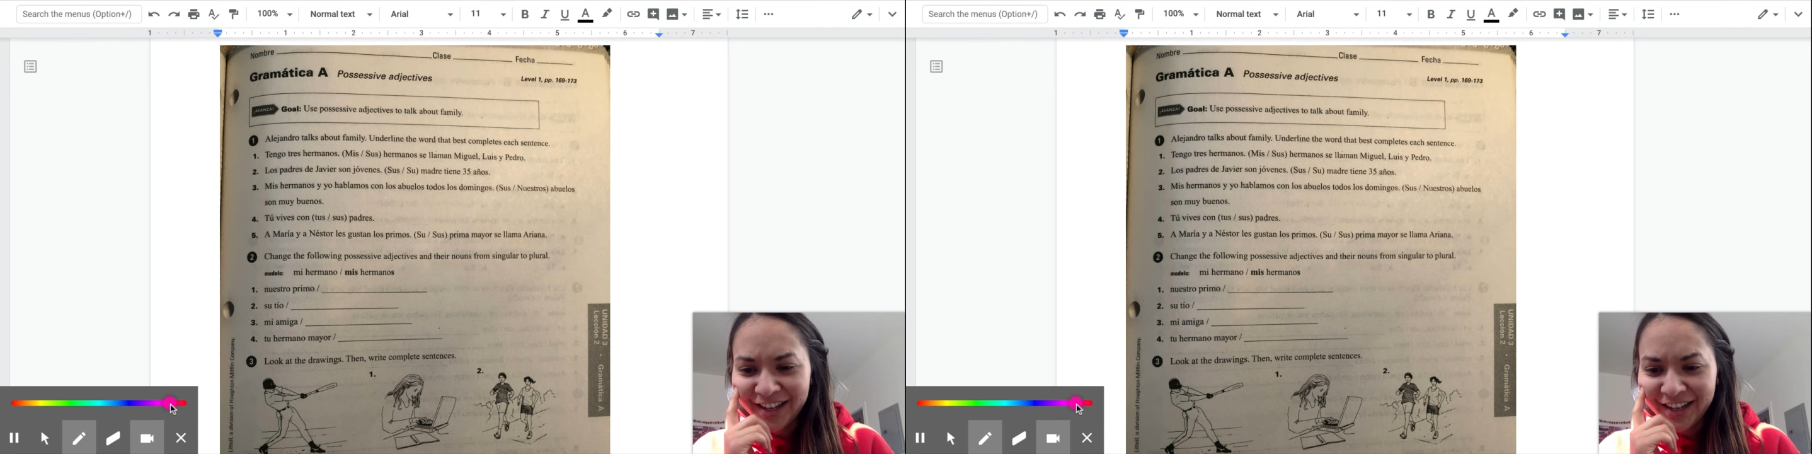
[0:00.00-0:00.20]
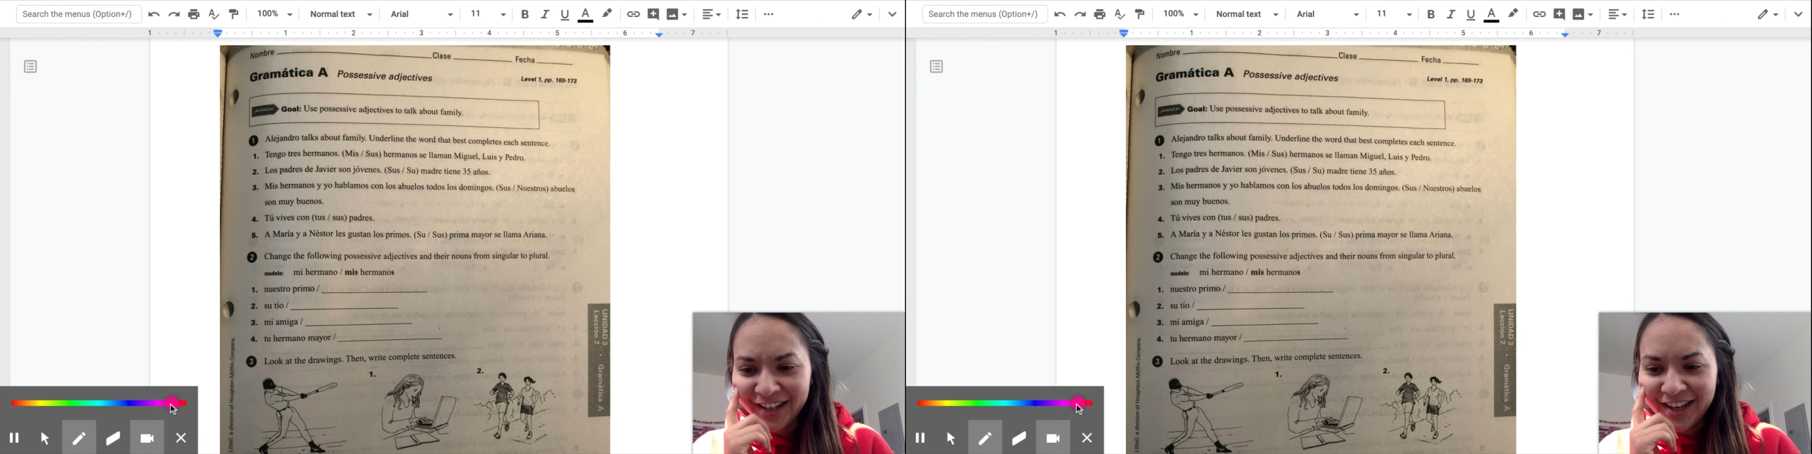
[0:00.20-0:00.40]

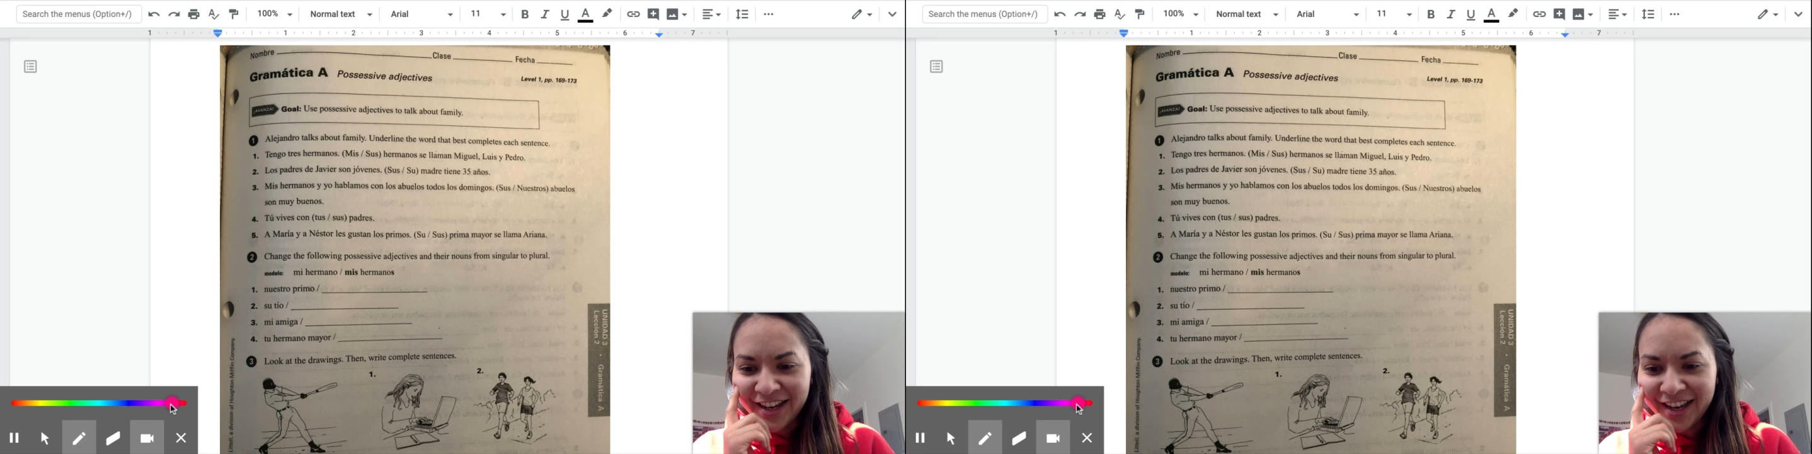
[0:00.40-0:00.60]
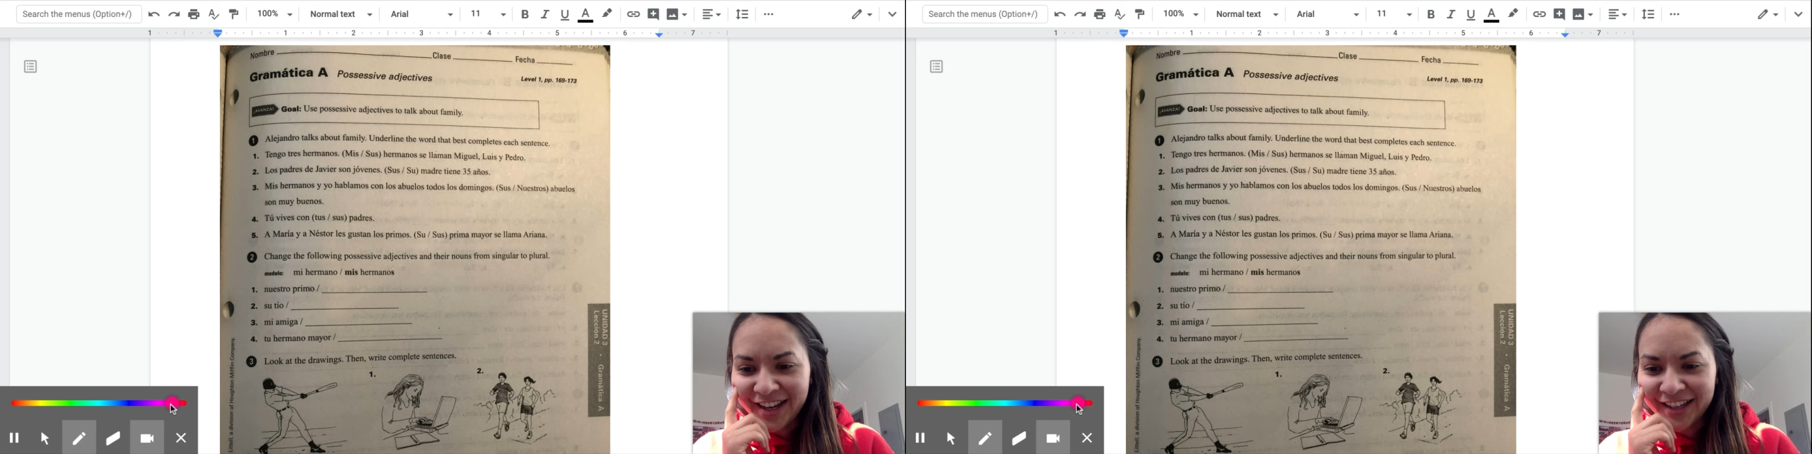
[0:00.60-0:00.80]

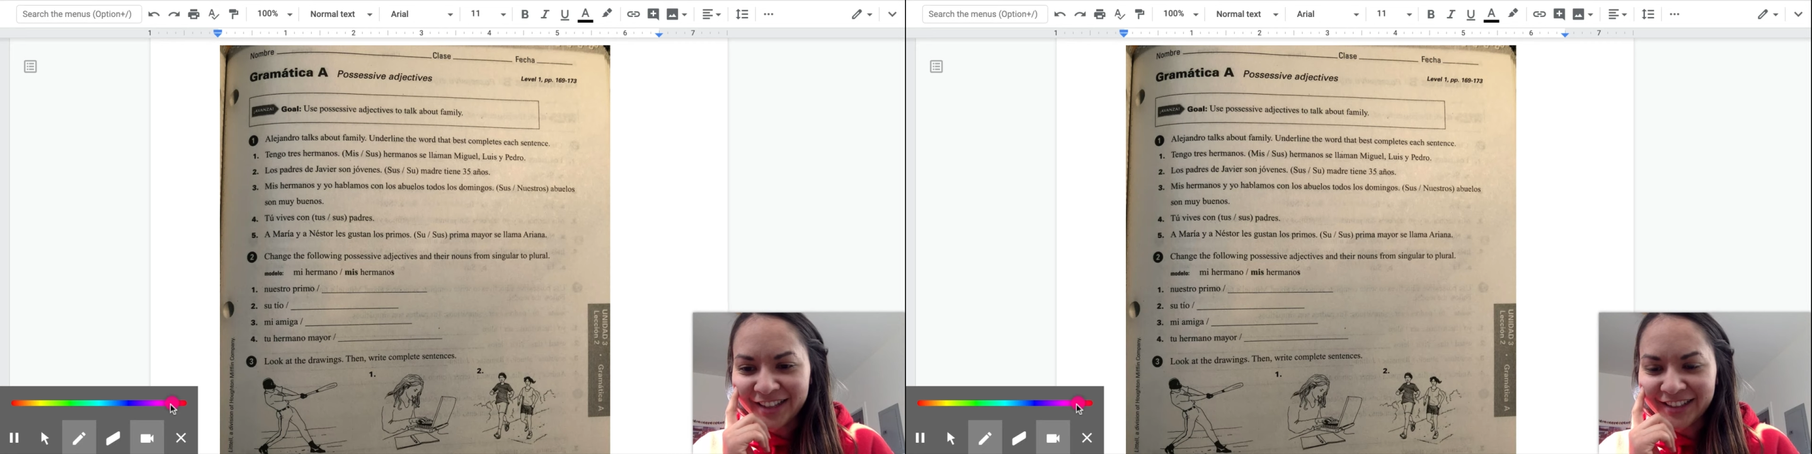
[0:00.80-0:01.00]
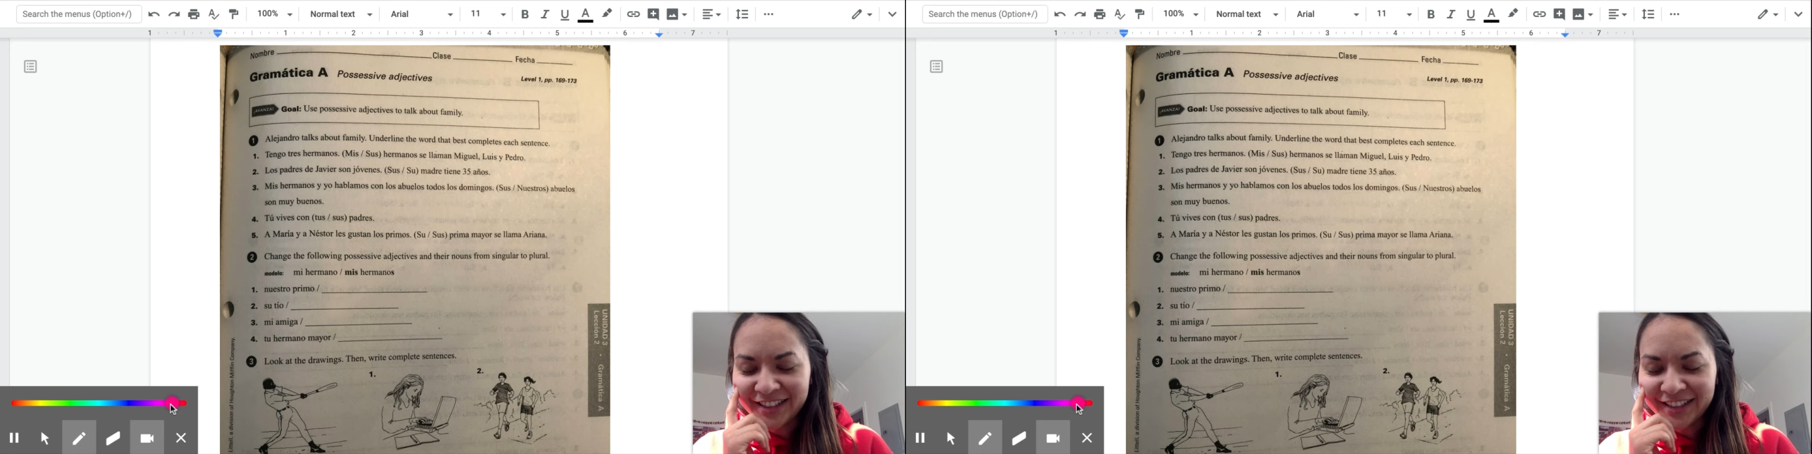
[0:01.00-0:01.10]
And